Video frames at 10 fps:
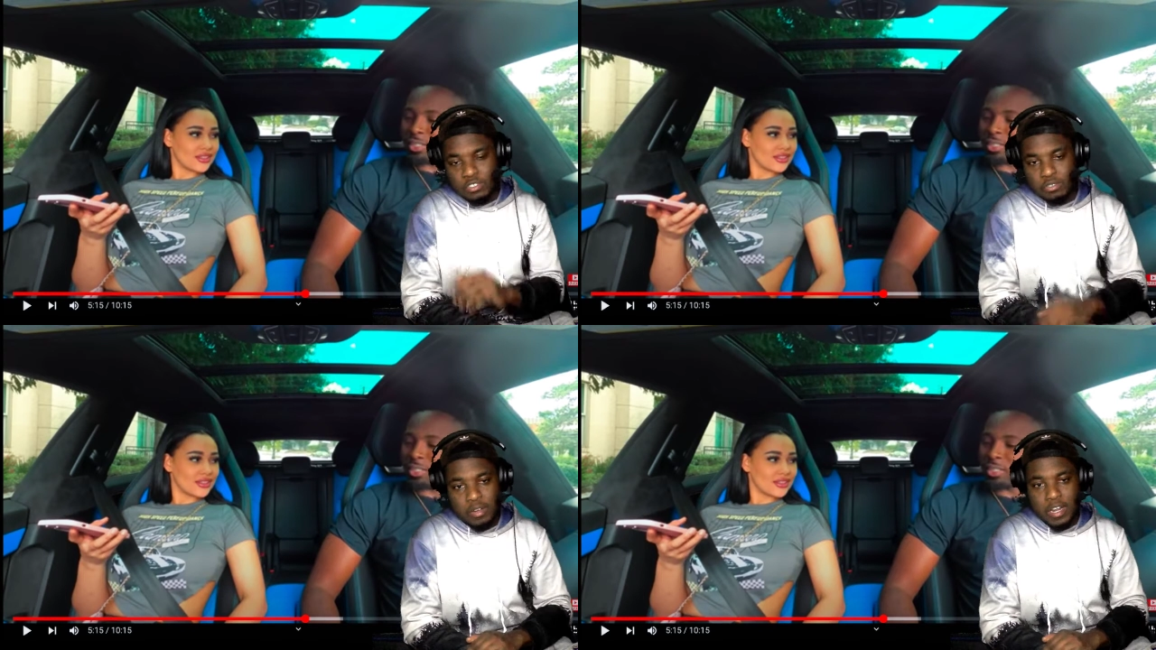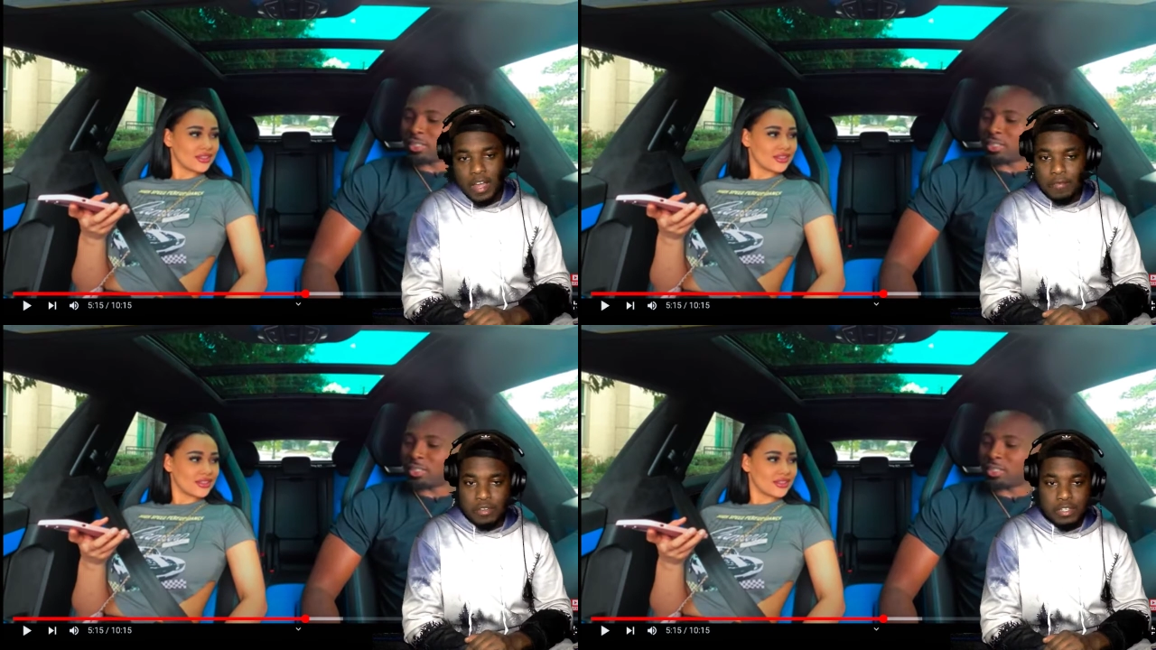Speaker 1: trying to have a
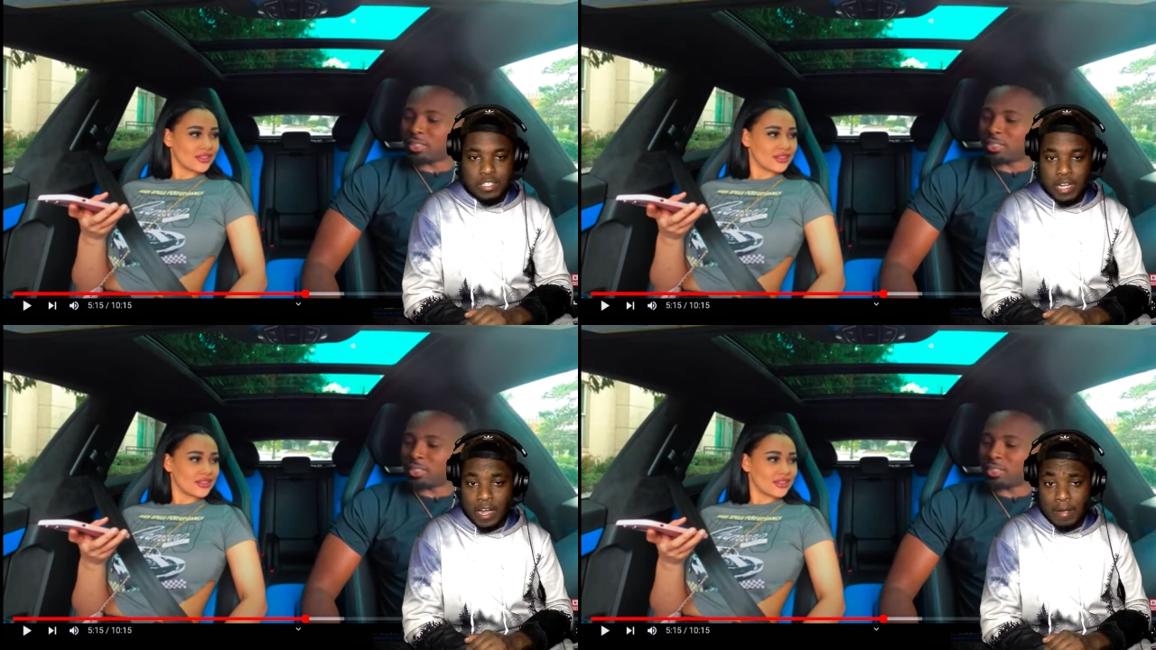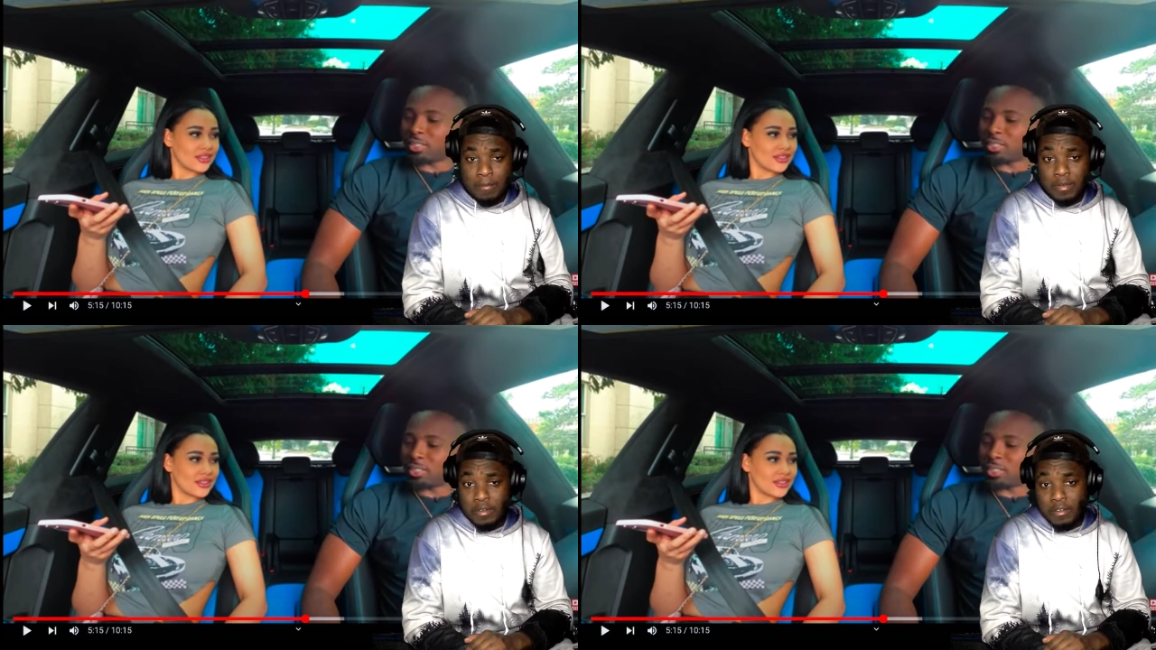good time.
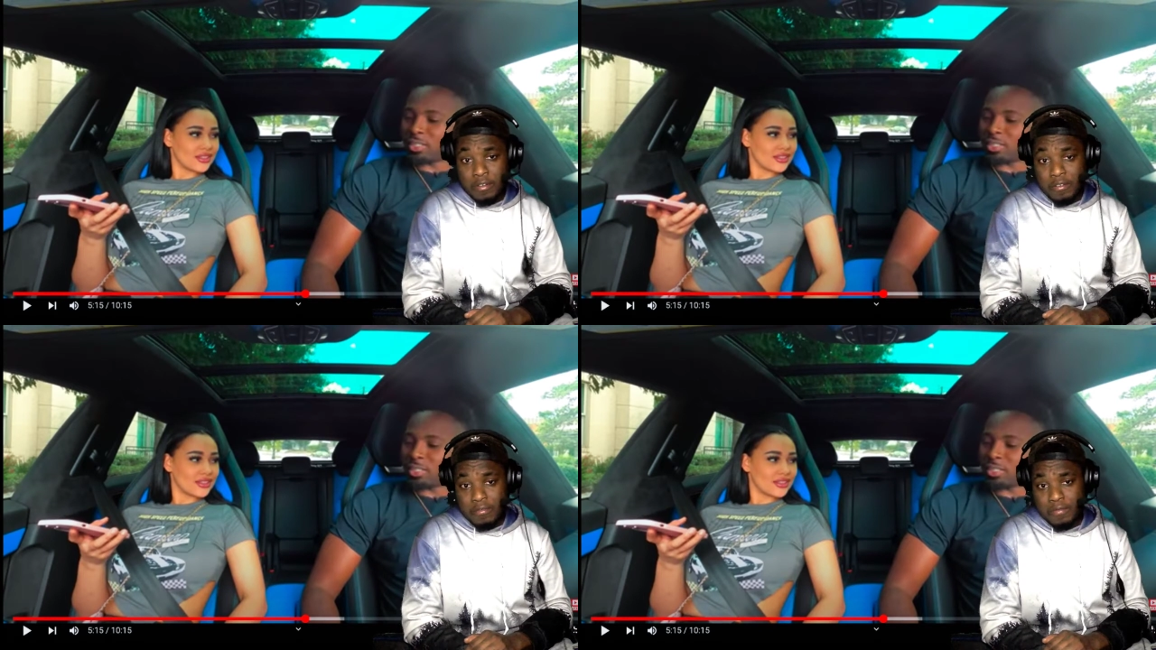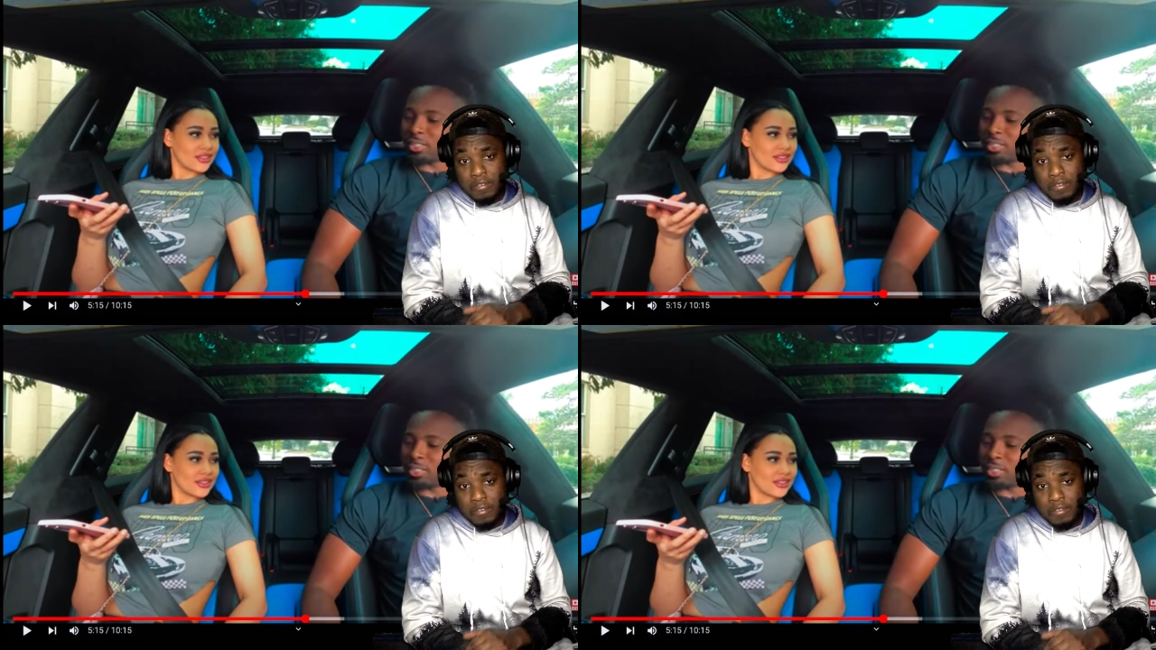Fuck